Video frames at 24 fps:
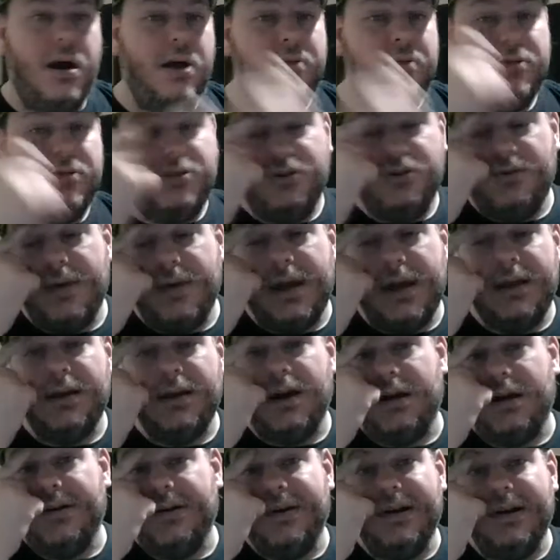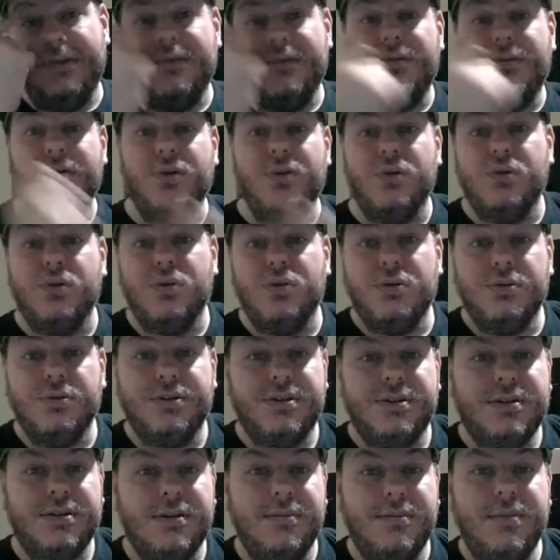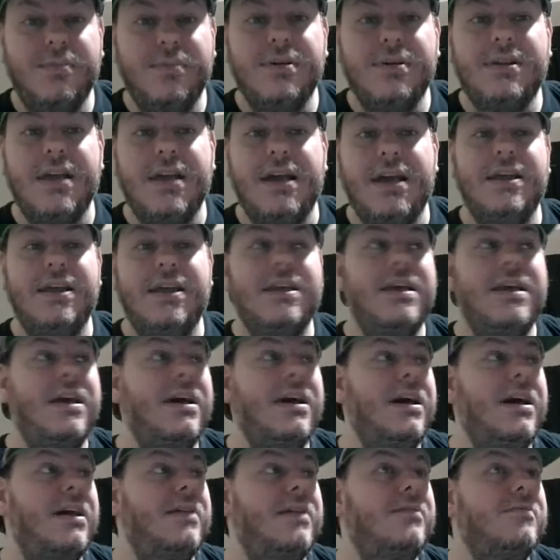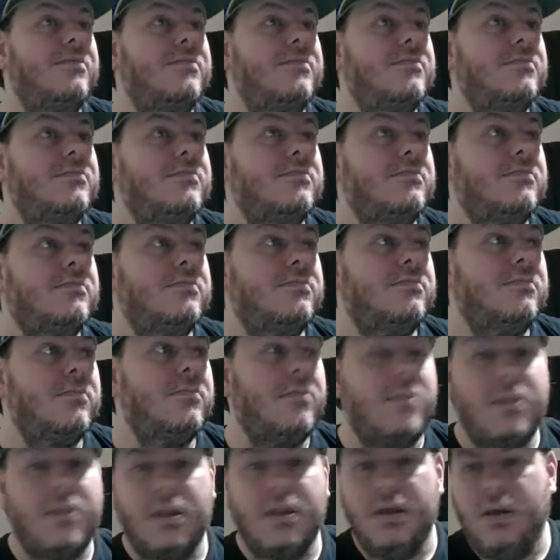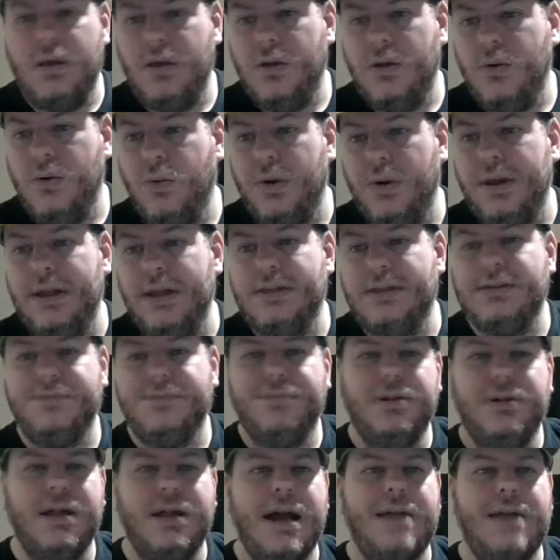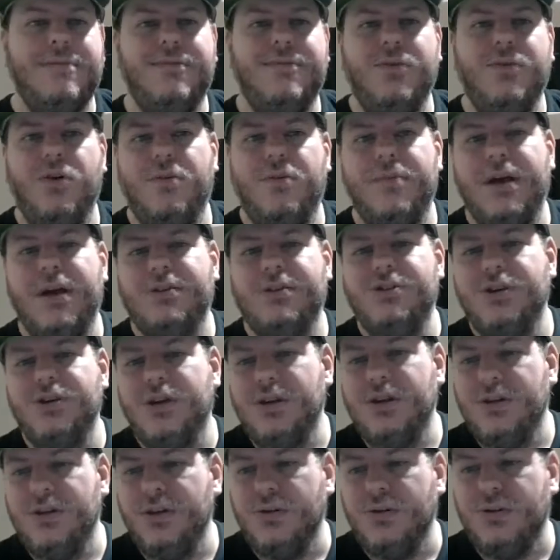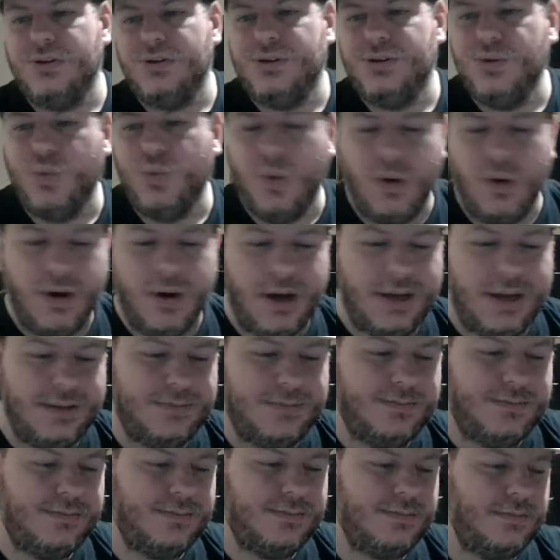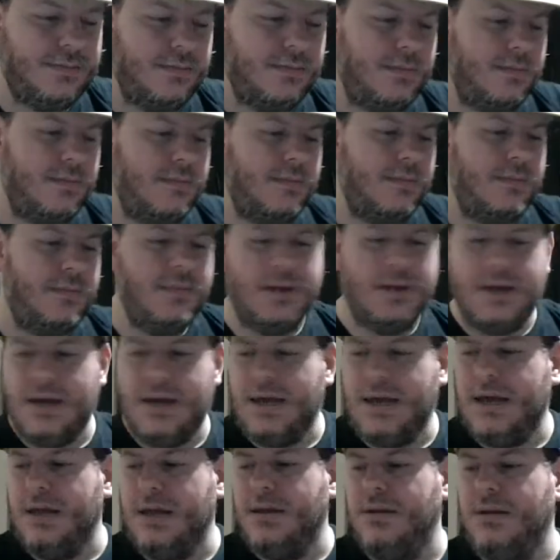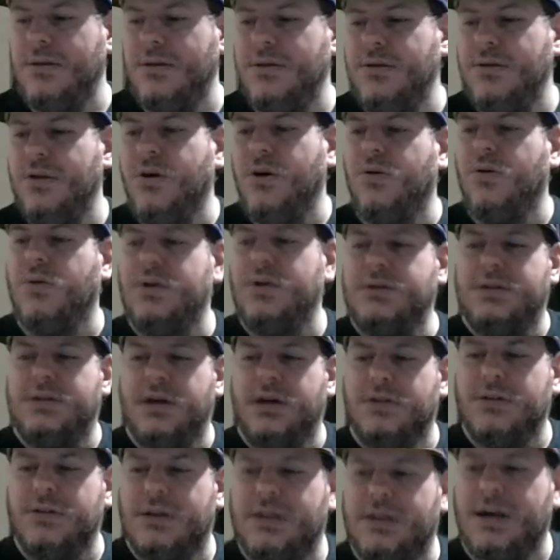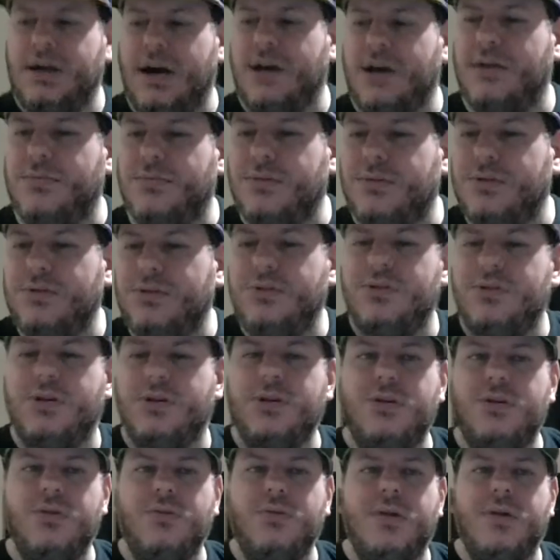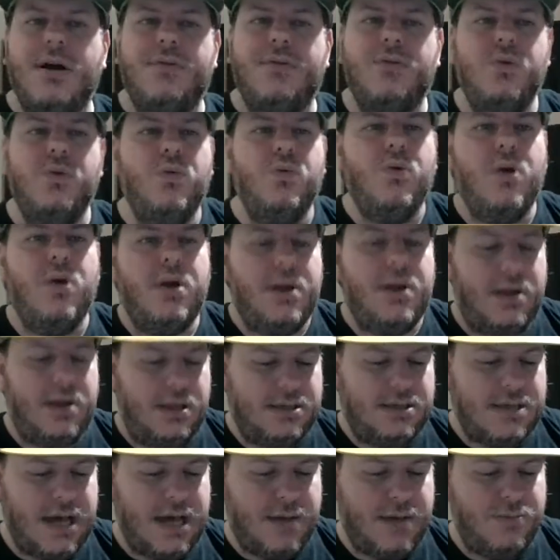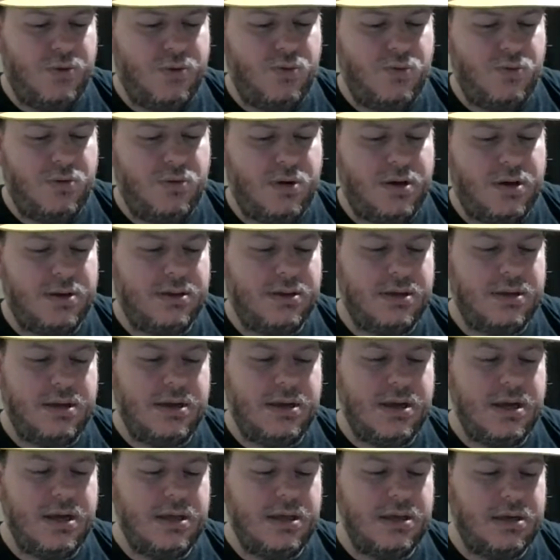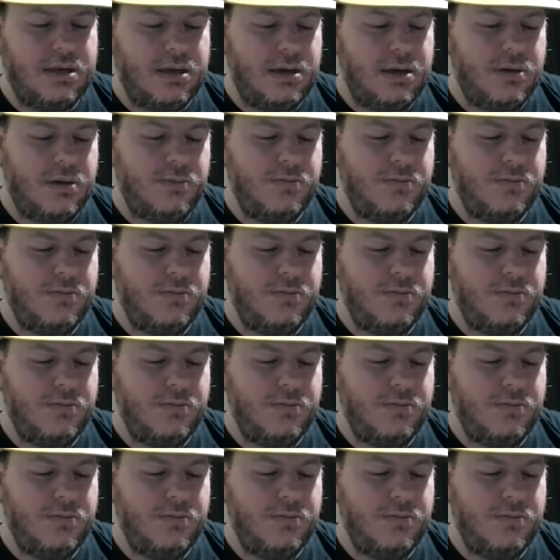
Too many unwritten rules. But then again, when it's a platform that you can do what you want and no one's held accountable and you can do whatever you want anytime you want, then there you go.